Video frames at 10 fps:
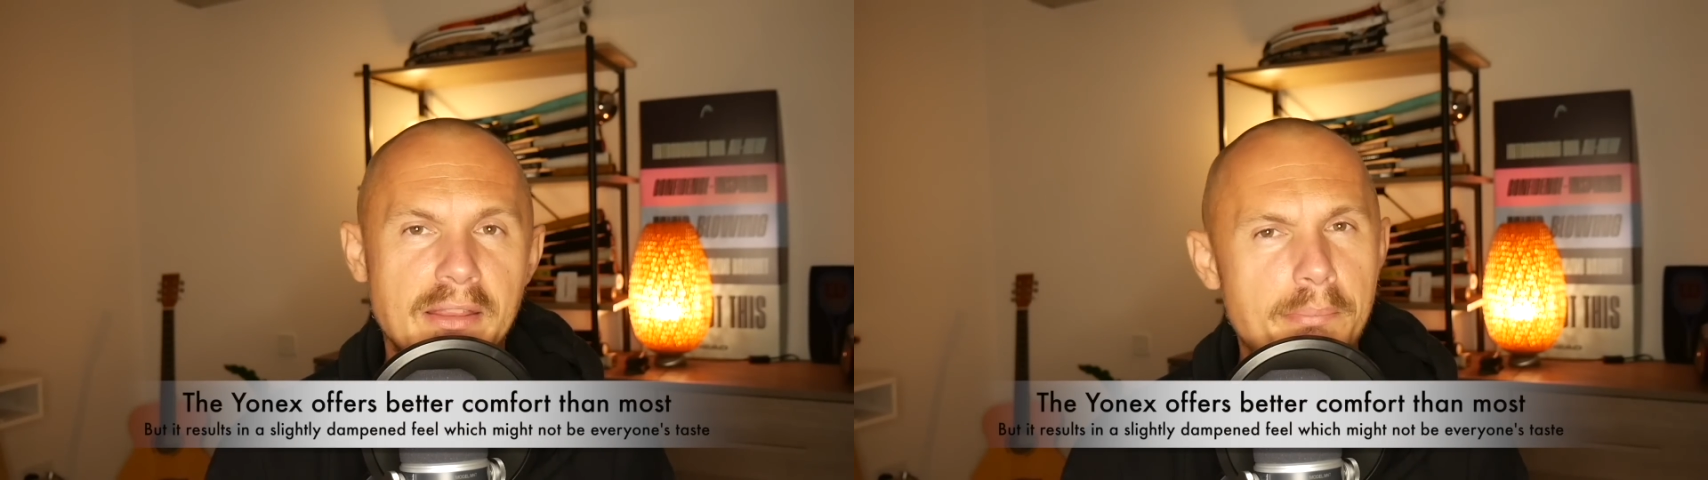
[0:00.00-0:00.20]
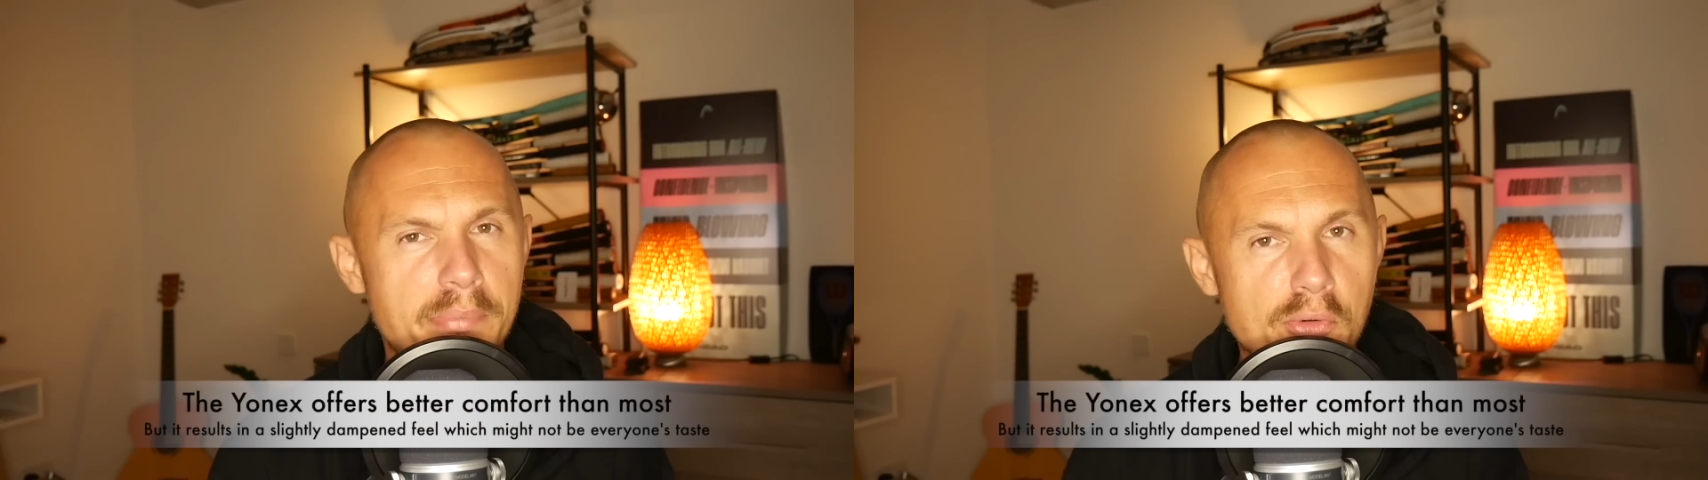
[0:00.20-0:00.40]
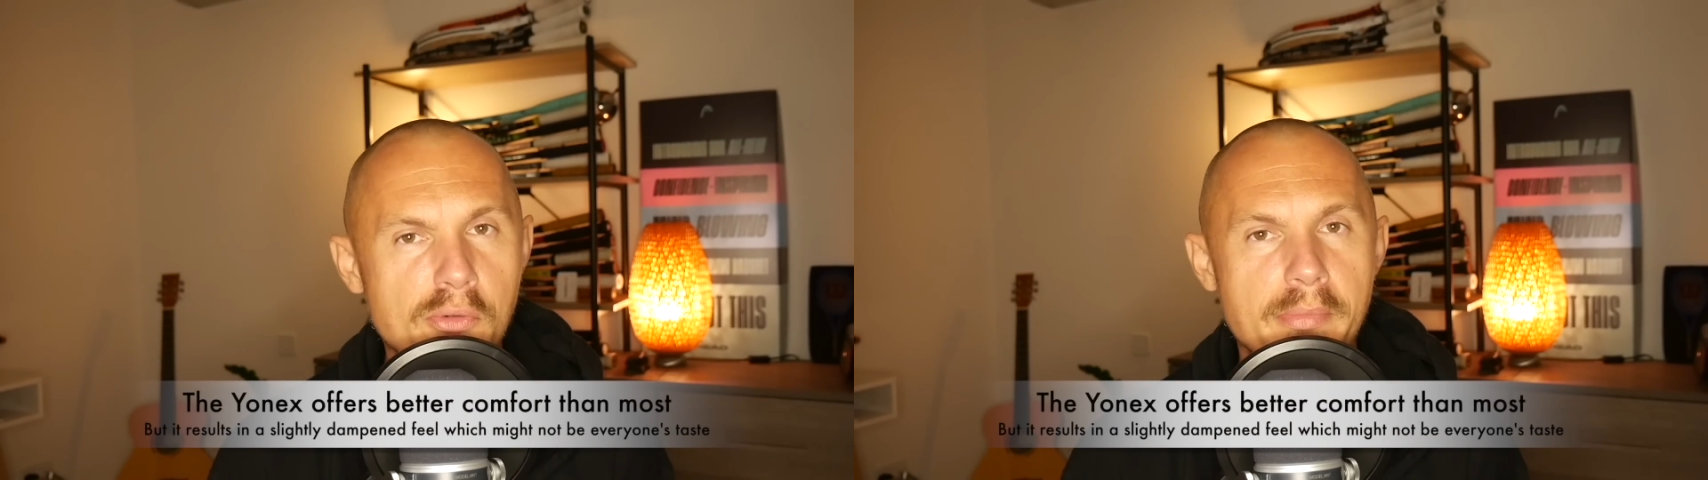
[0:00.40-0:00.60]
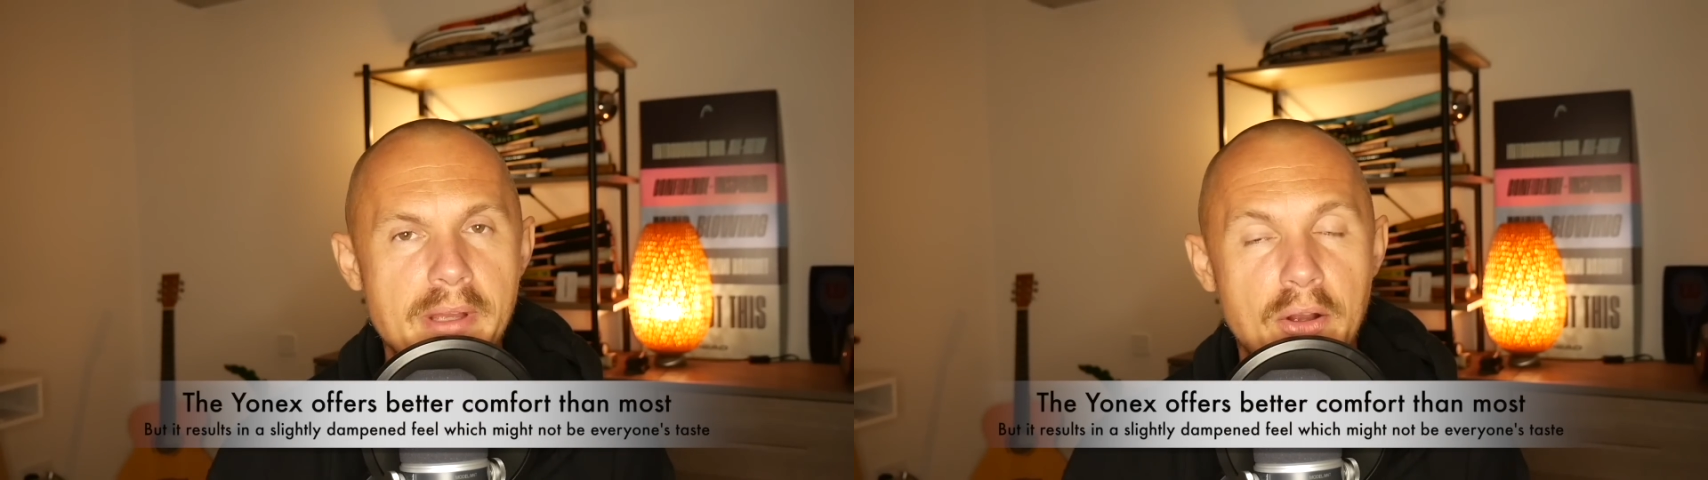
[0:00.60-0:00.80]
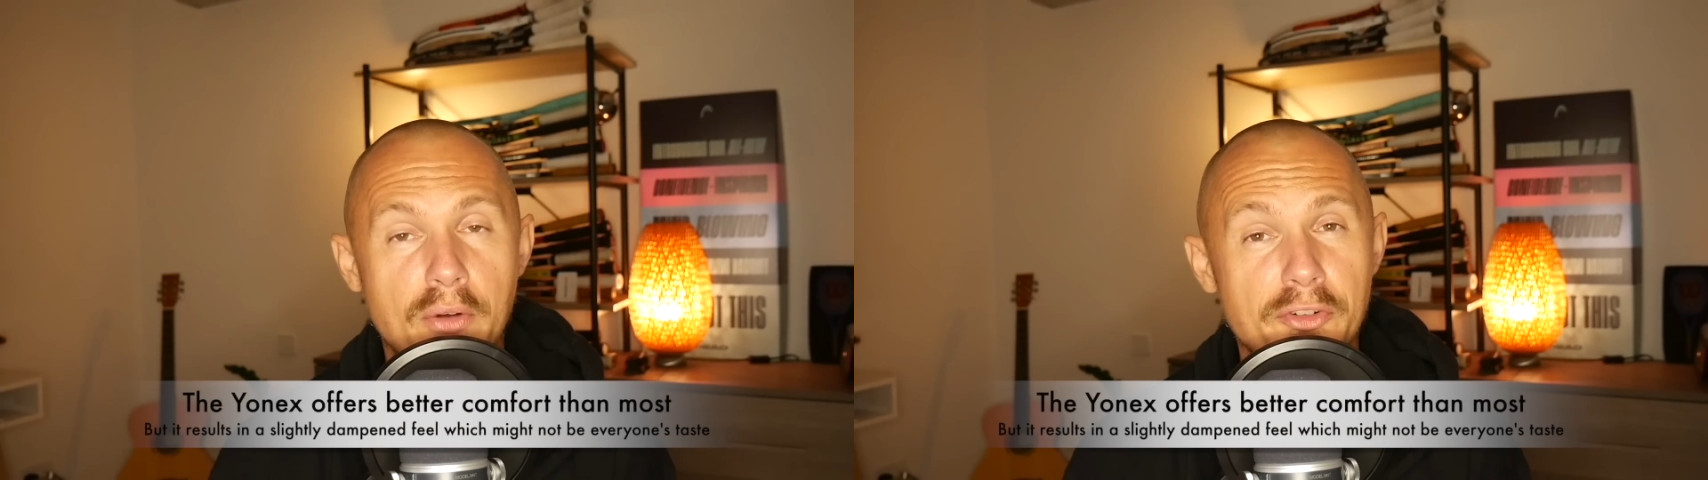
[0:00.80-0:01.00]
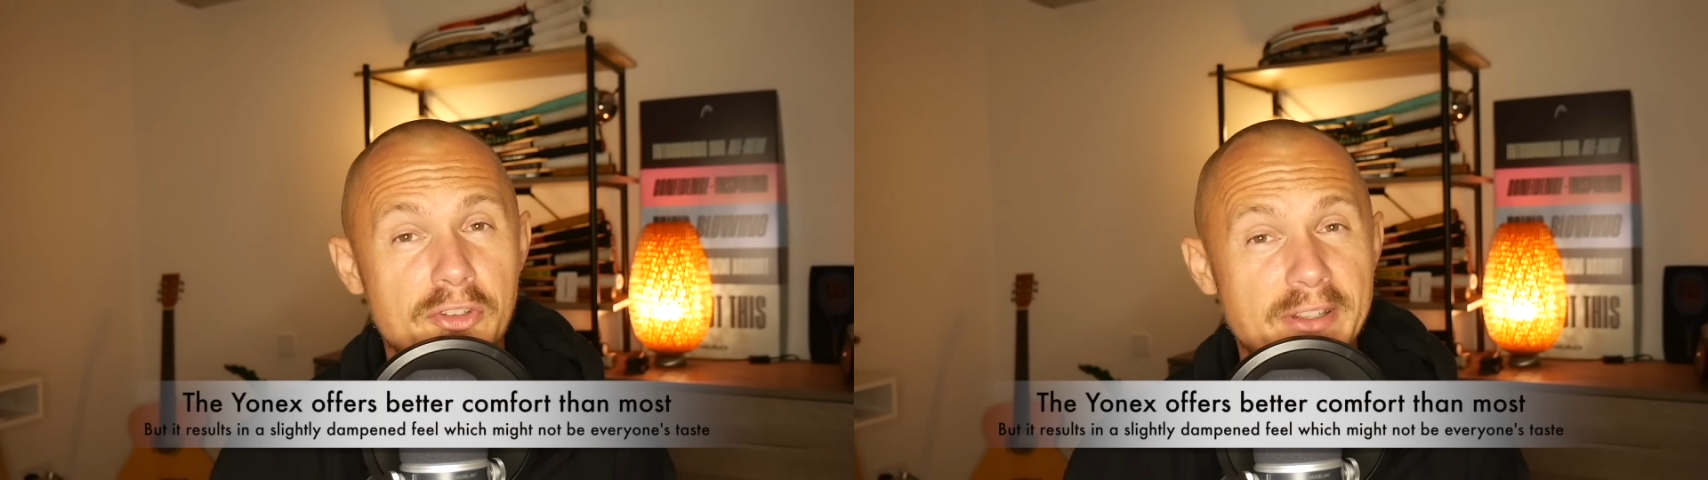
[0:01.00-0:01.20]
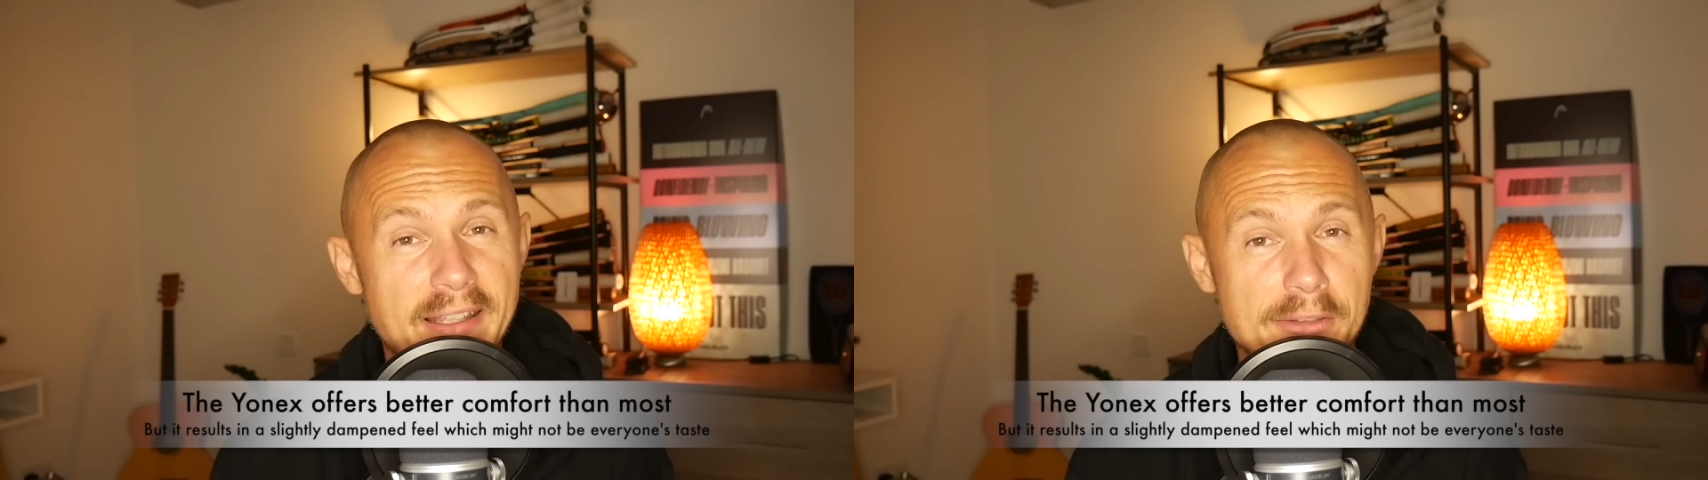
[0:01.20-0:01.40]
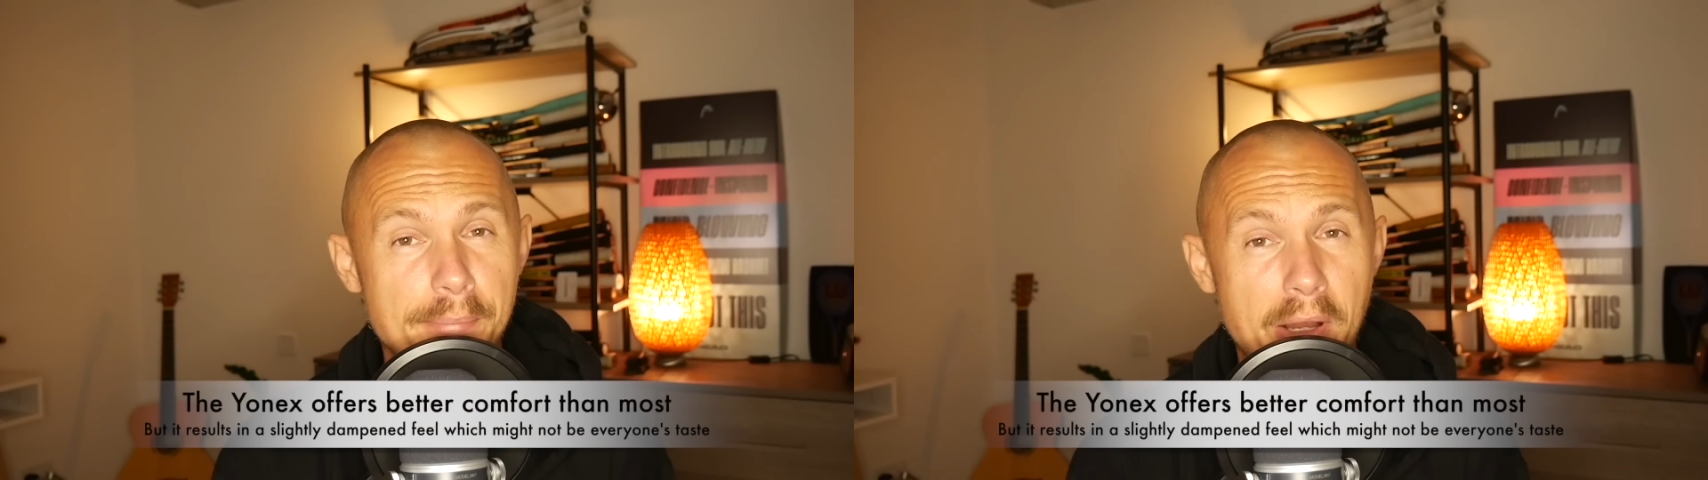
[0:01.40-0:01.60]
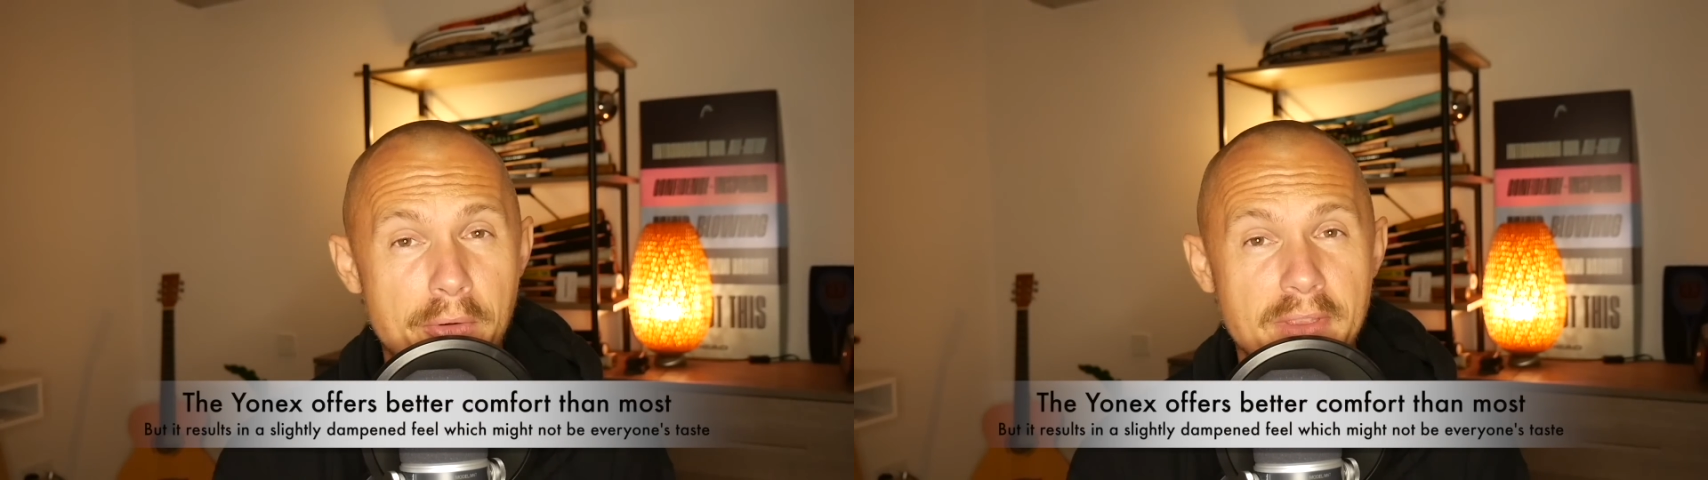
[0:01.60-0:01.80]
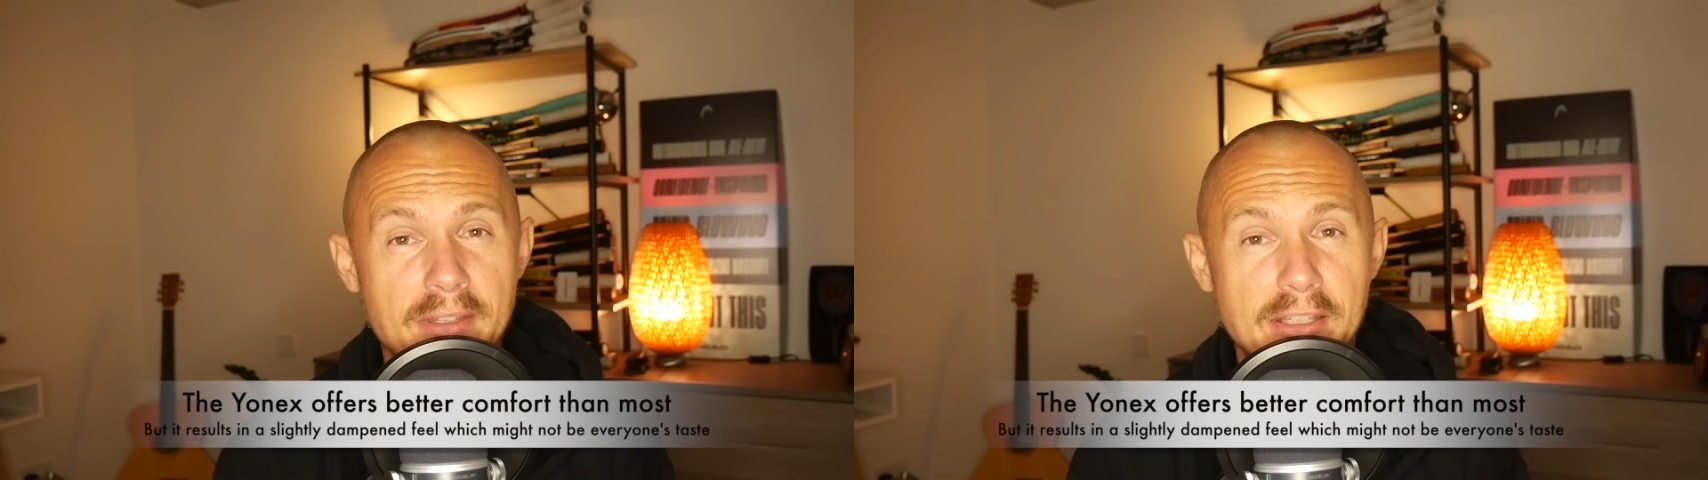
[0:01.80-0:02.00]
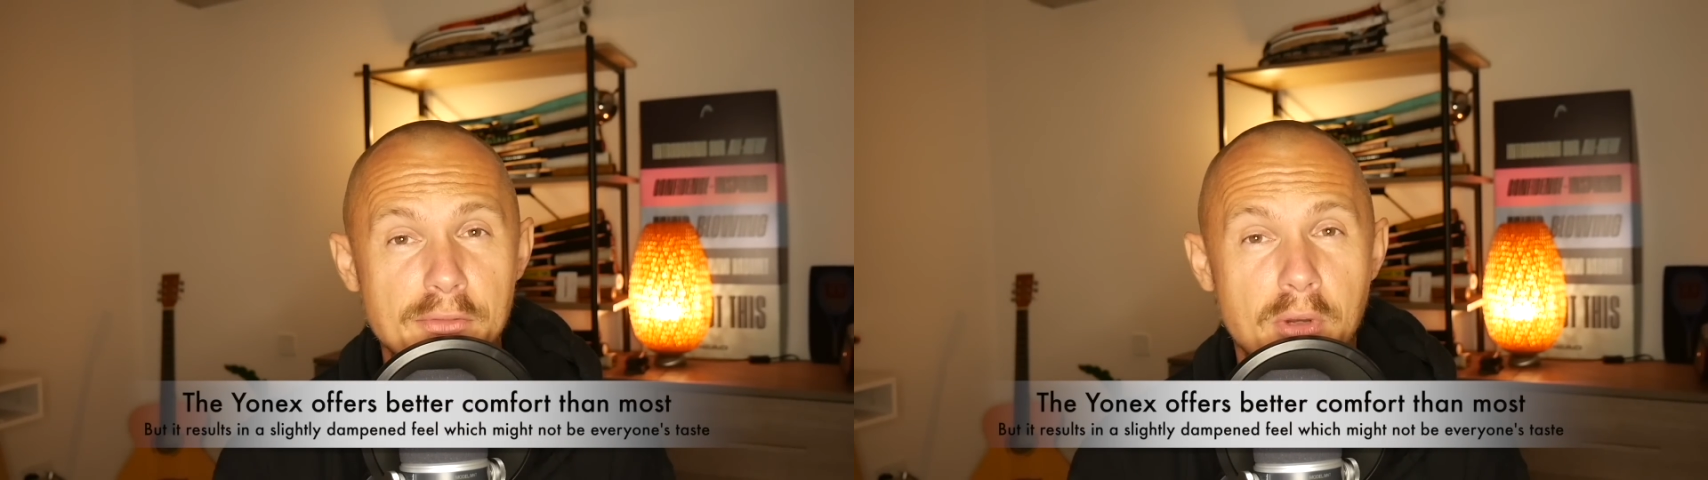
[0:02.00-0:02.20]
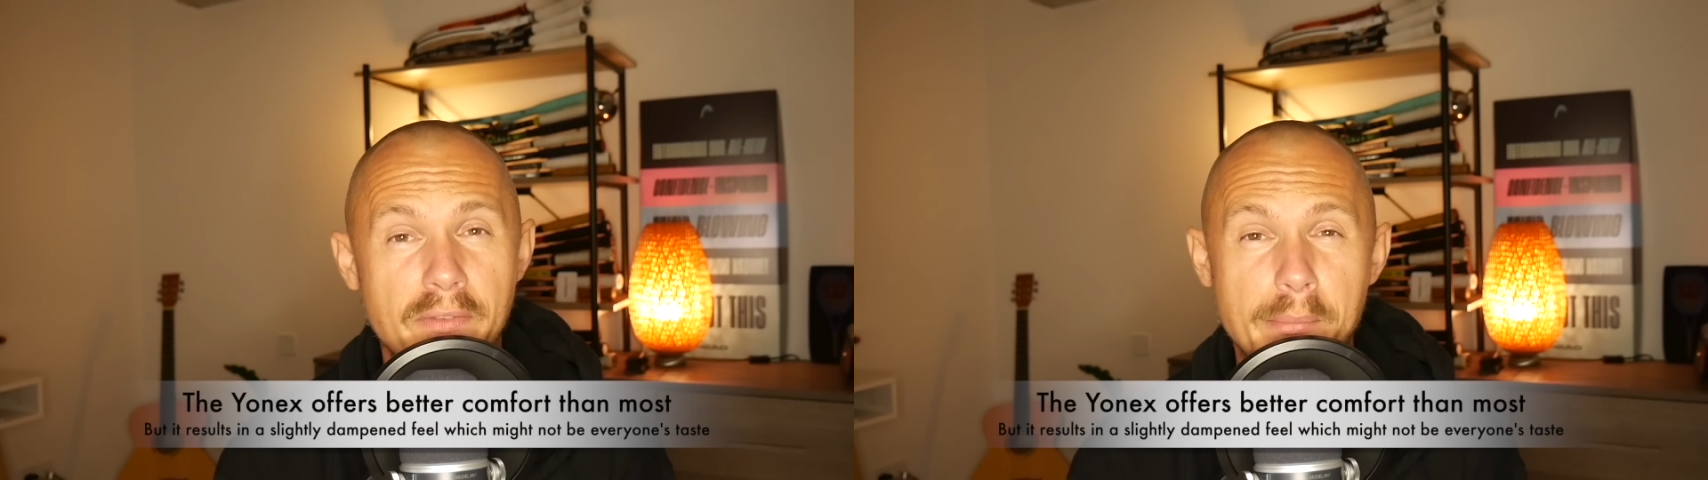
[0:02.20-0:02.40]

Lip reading: The Boom offers less power than this one.